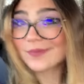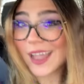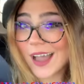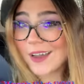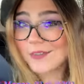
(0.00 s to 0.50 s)

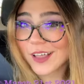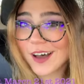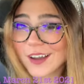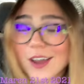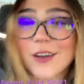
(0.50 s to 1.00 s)
Hi
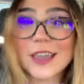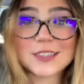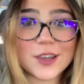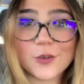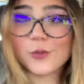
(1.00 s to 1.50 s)
vlog. Okay,
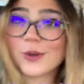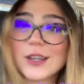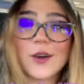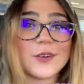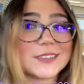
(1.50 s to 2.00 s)
so we
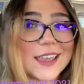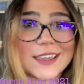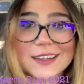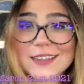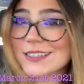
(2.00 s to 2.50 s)
know what day
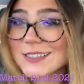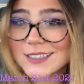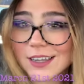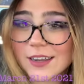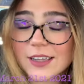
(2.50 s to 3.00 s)
it is. It's
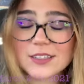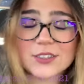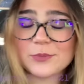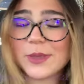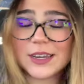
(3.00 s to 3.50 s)
Sunday, so
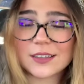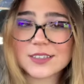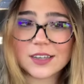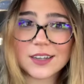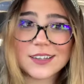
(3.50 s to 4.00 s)
meaning
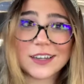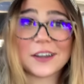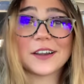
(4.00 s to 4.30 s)
Sunday dinner.